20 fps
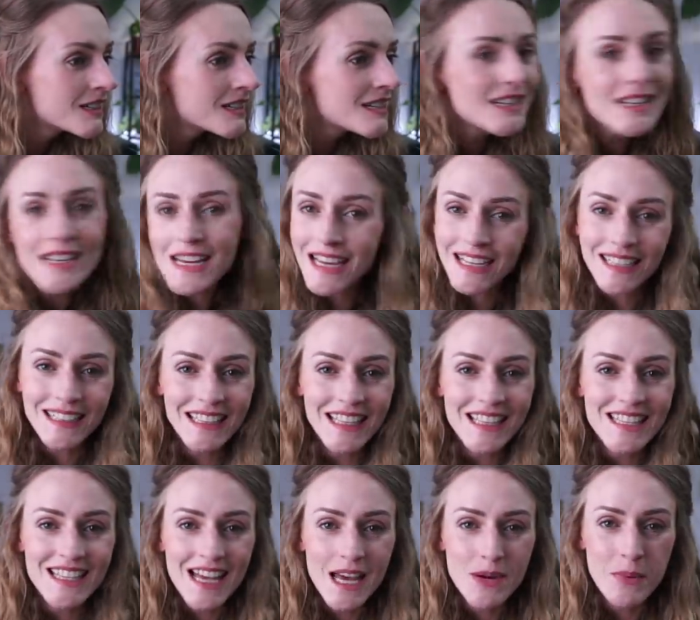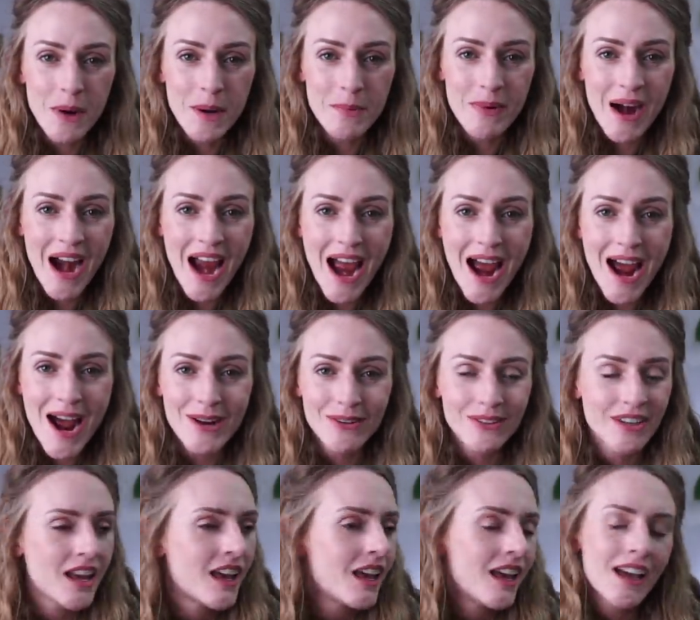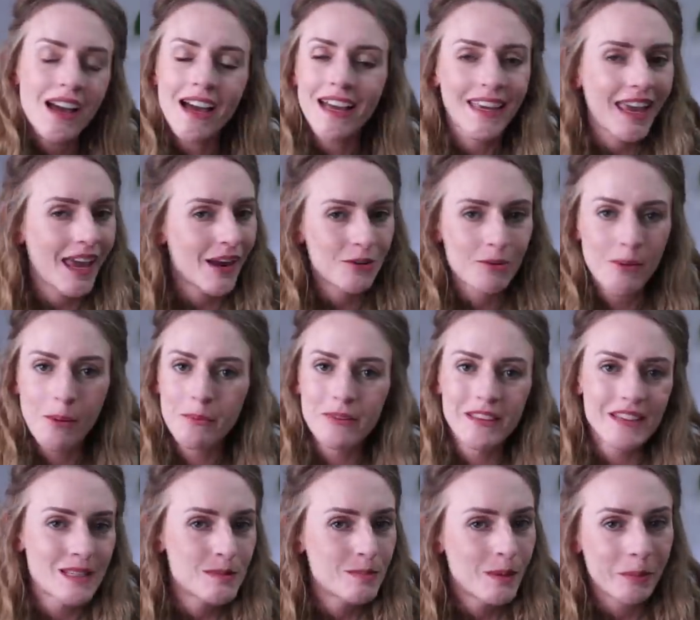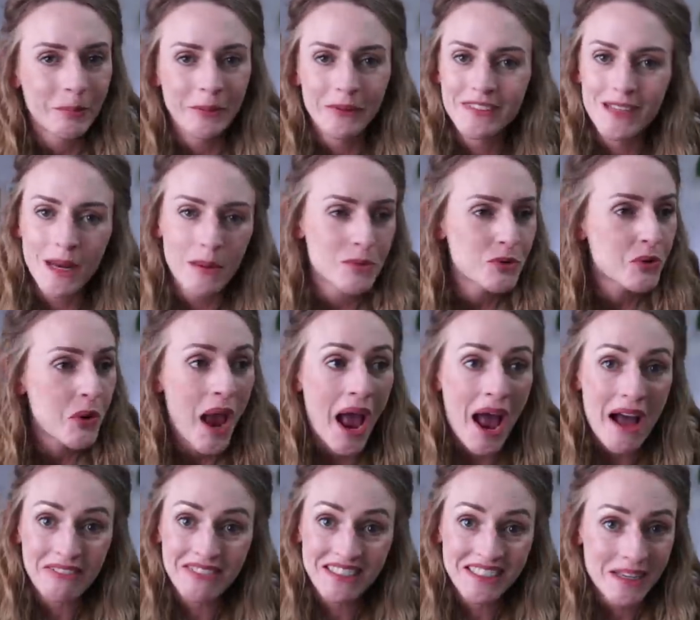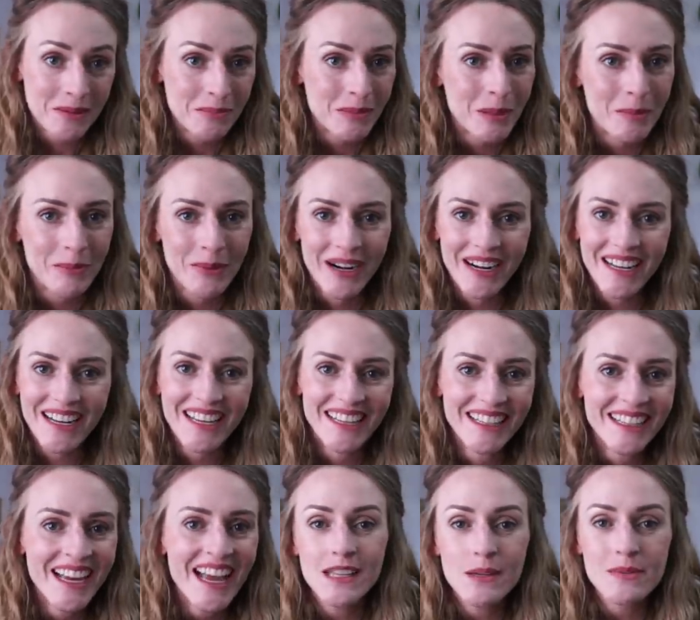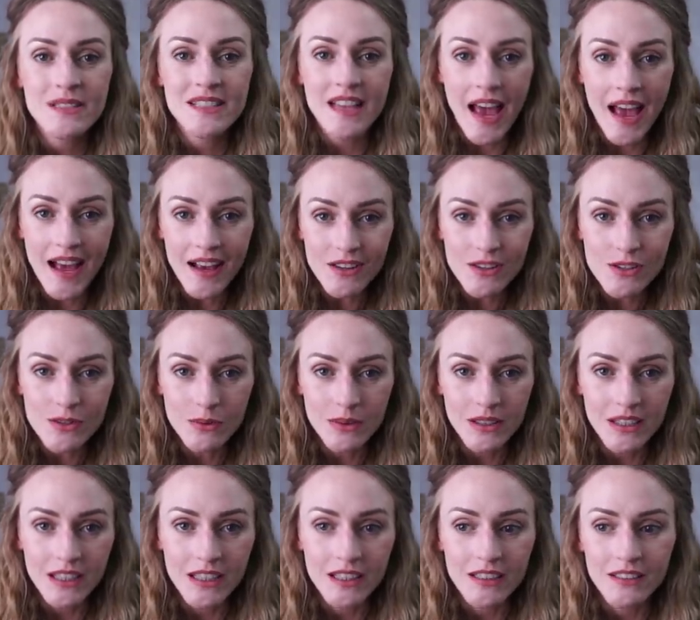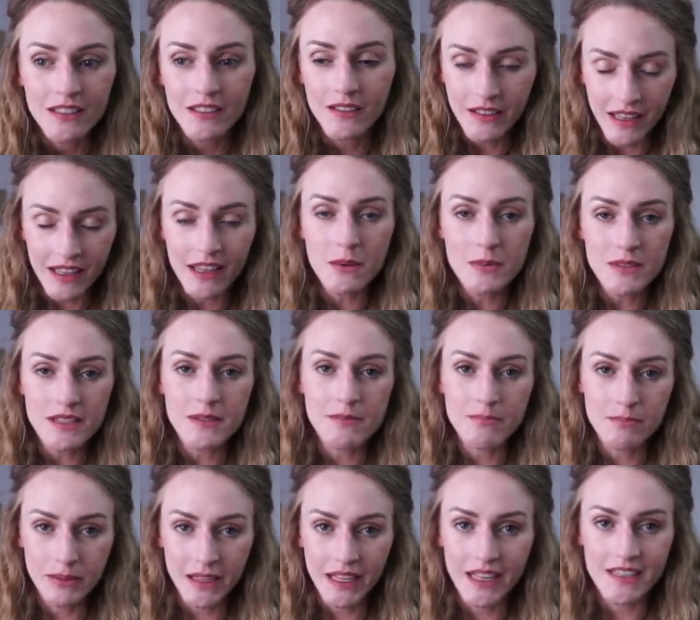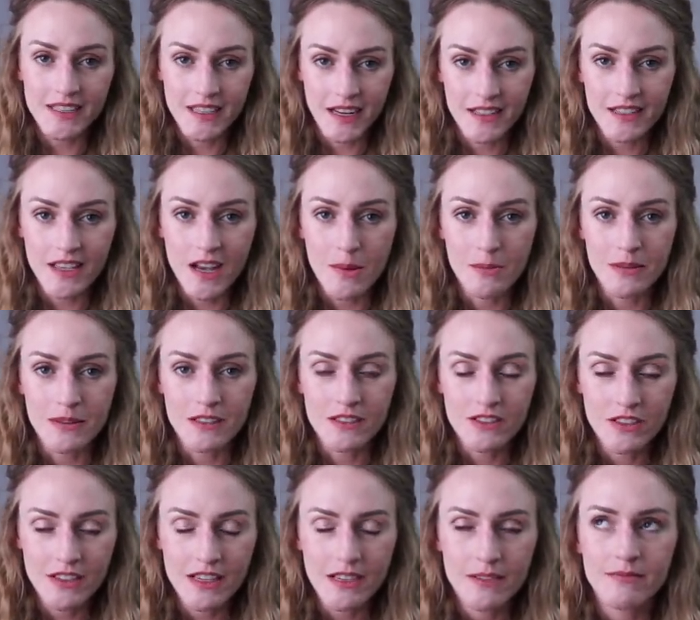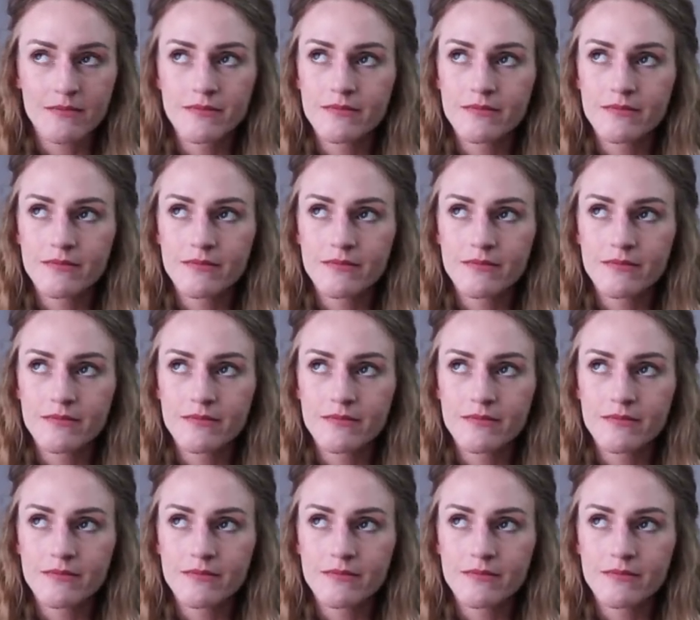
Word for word: Nicholas Edward Brown. I can't remember these people's names. You have to give me a break. He was actually, like, he was a plant taxonomist.